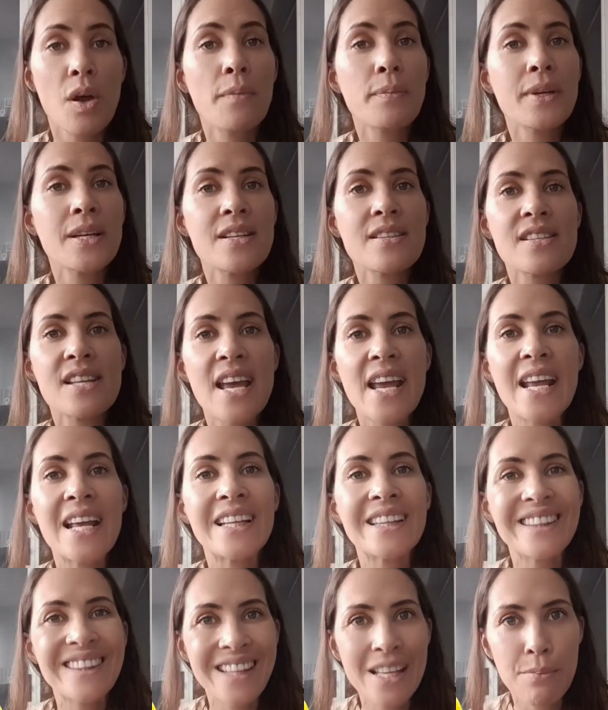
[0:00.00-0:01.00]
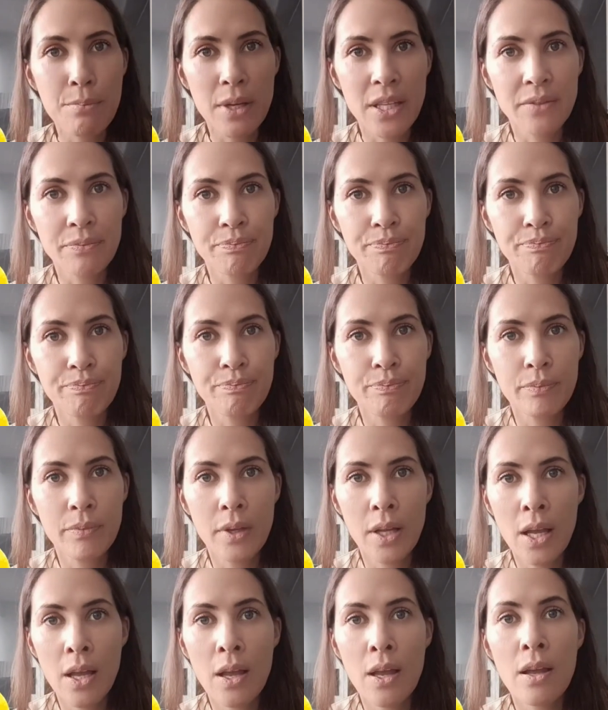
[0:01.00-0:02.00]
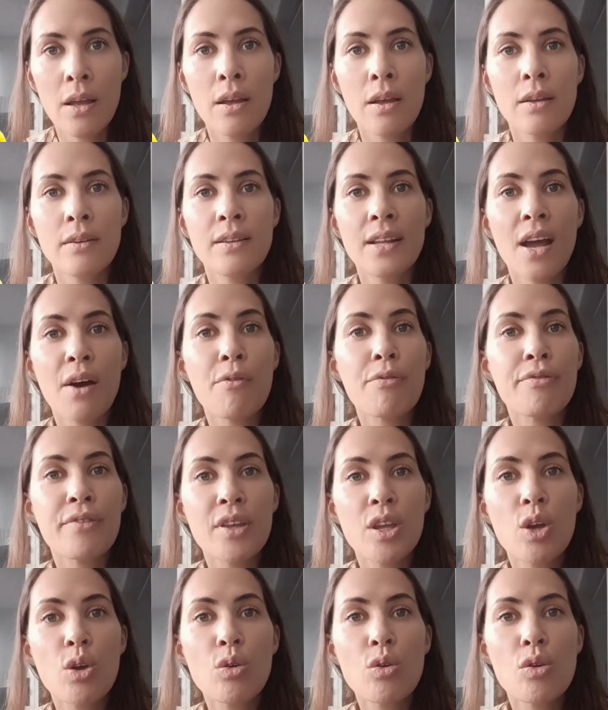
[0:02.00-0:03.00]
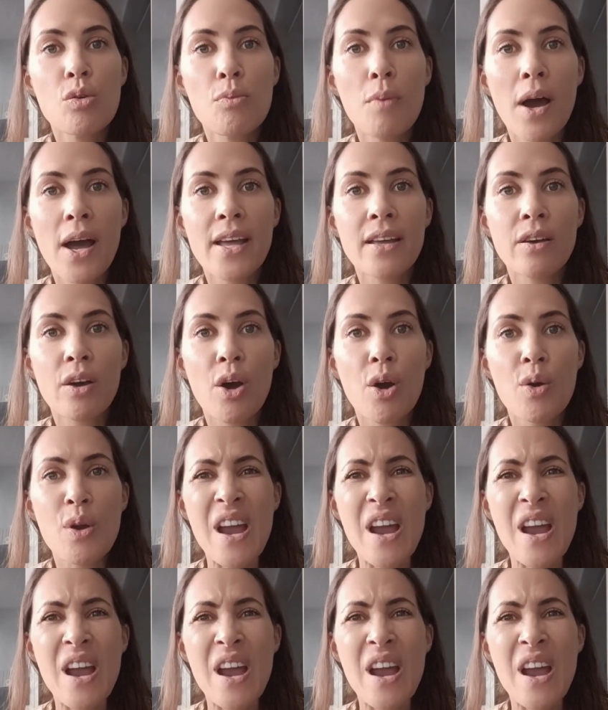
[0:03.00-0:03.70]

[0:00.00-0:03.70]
going to say lemon. Now for you, you might go